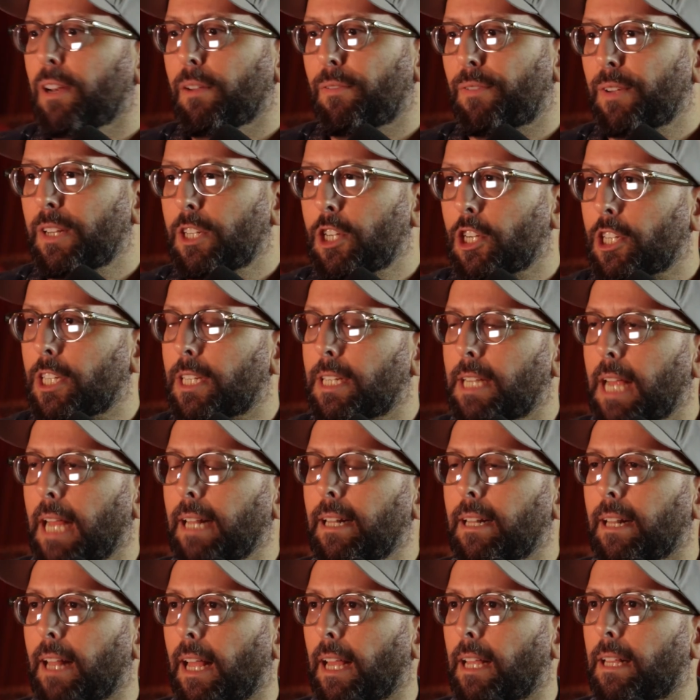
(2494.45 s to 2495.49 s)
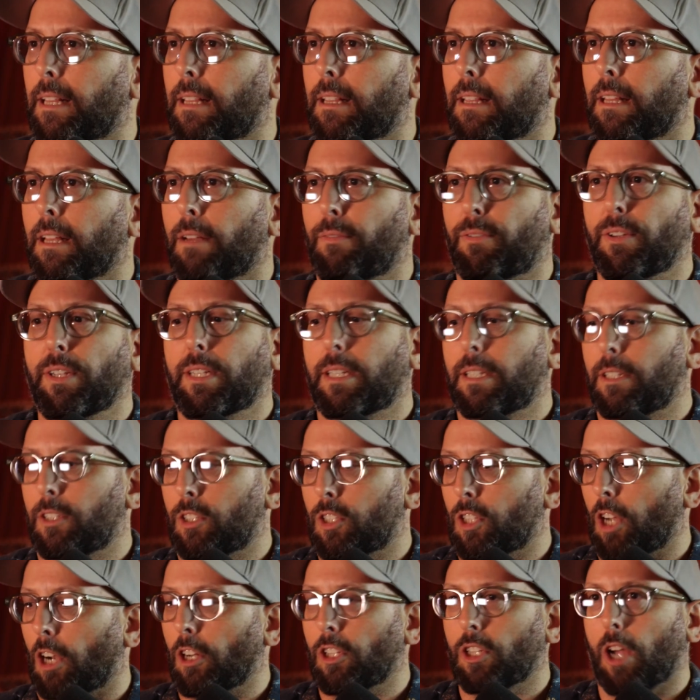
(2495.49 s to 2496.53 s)
if he just said, if he
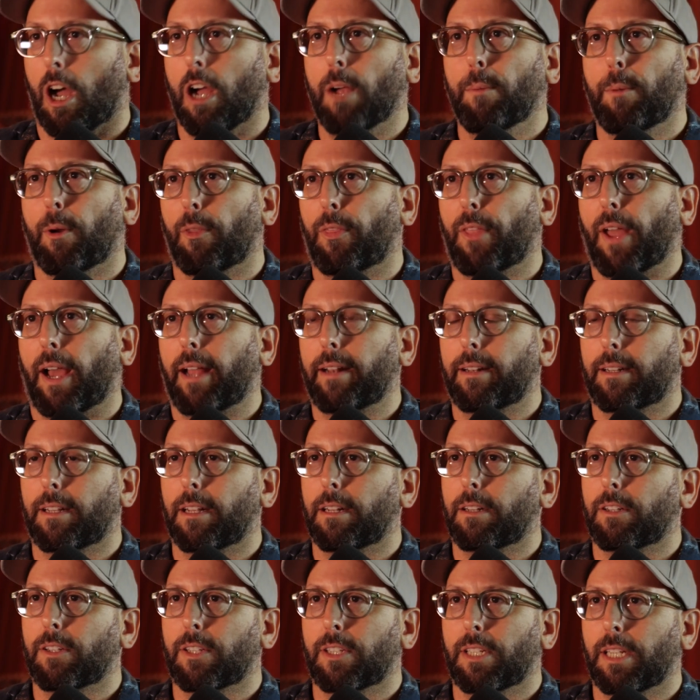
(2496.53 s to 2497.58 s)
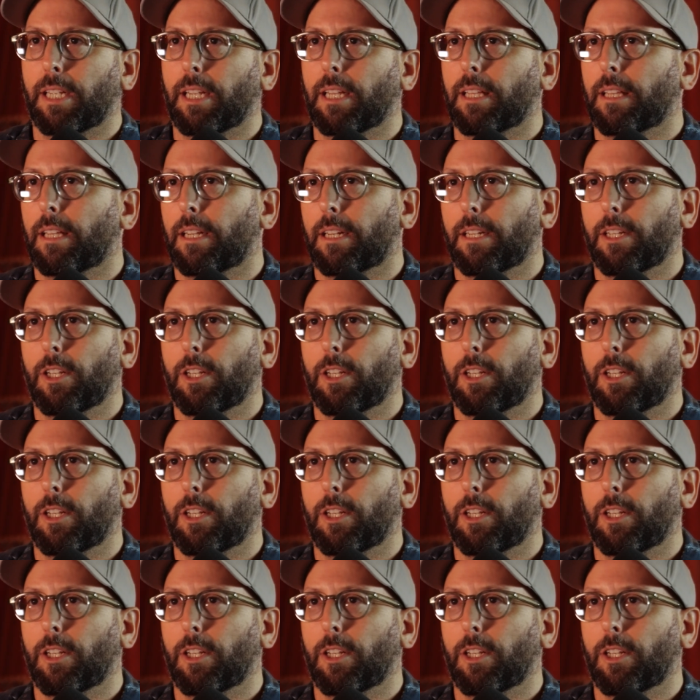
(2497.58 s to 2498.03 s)
started talking about that seeing that,